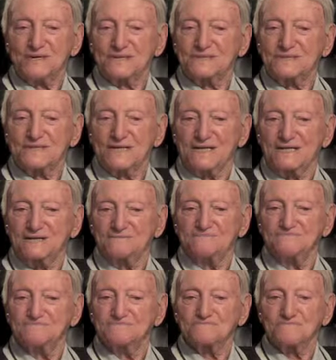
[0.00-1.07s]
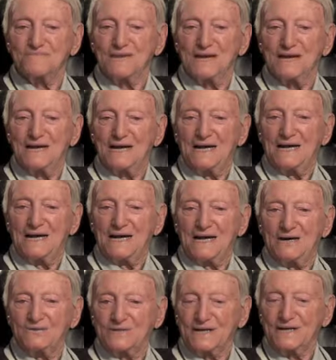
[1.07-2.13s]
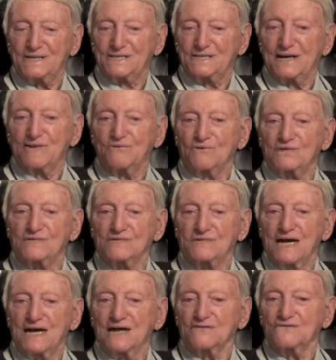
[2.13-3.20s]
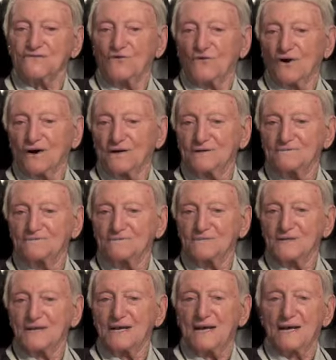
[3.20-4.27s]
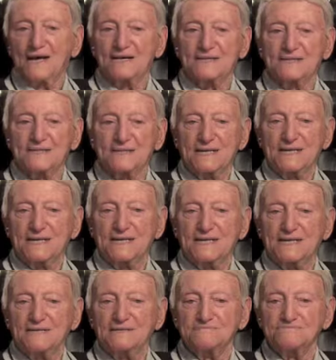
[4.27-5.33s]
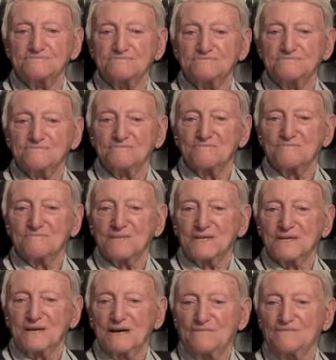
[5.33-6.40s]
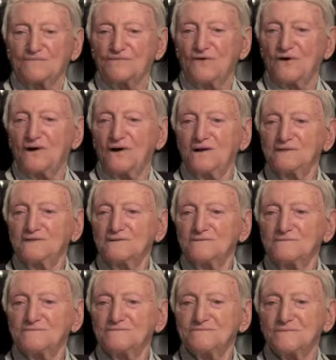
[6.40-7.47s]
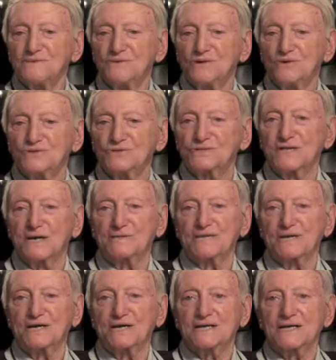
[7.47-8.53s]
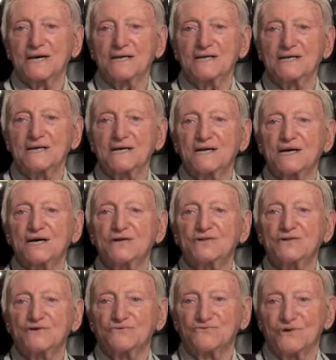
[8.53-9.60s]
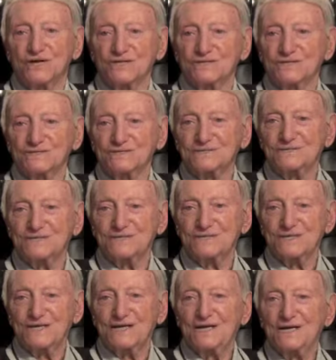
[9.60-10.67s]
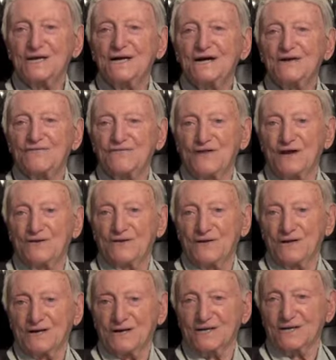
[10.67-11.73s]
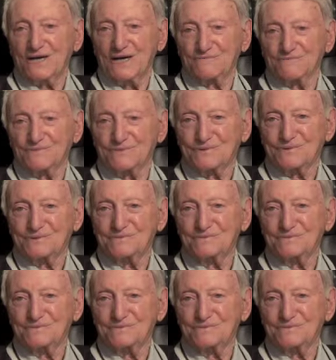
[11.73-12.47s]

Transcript: But, um, okay, now we're in Stalag 4. And uh, come fall, who's coming again? The Russians. They're at our camp.